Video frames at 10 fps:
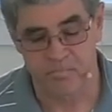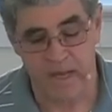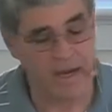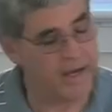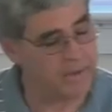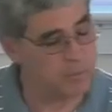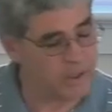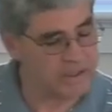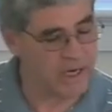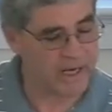And
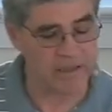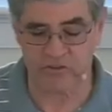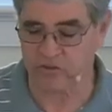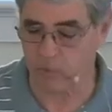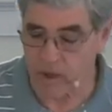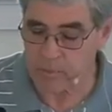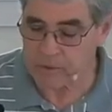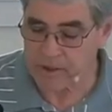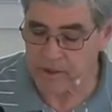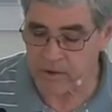what kind of struck
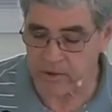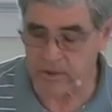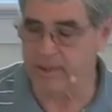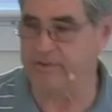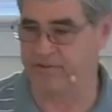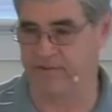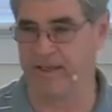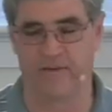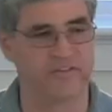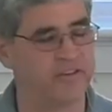me here is
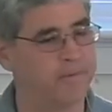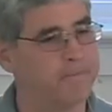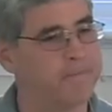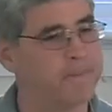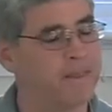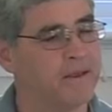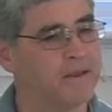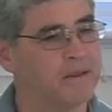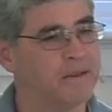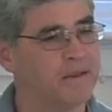this.
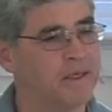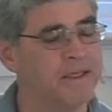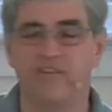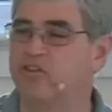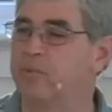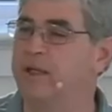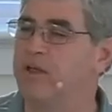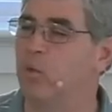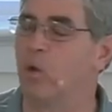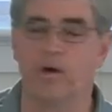He didn't speak
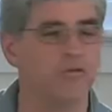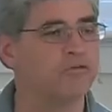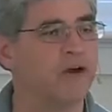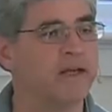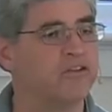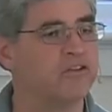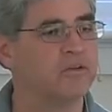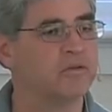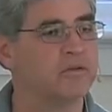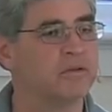a word of French,
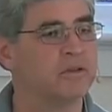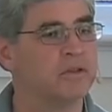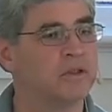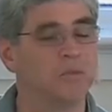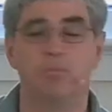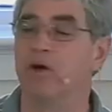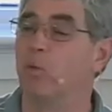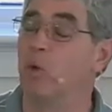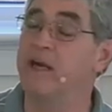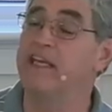
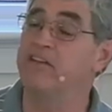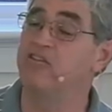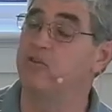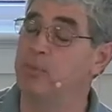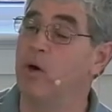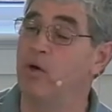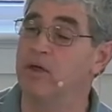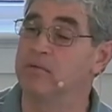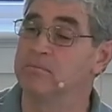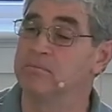but what he spoke,
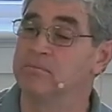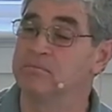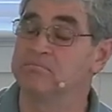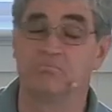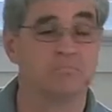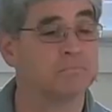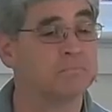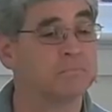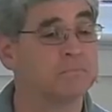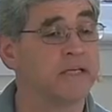
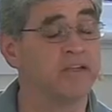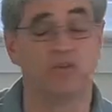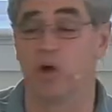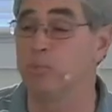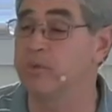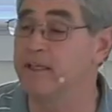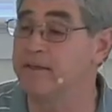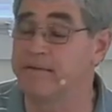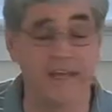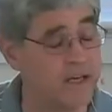
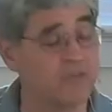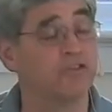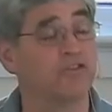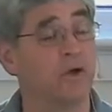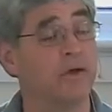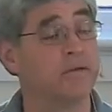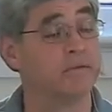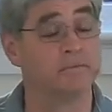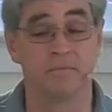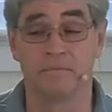interpreted, they understood.
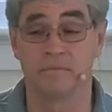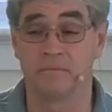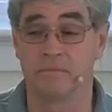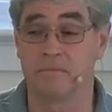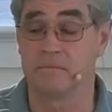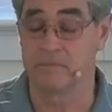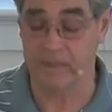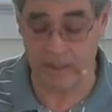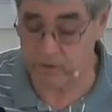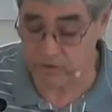
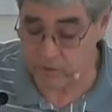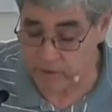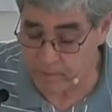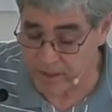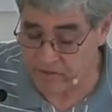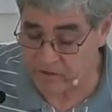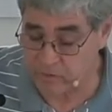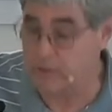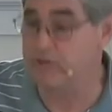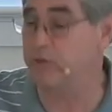They understood the
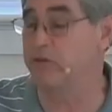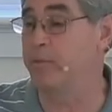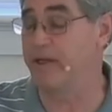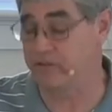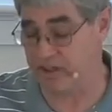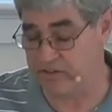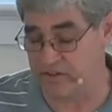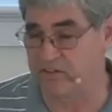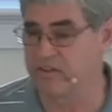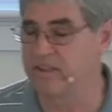message because it was about Jesus.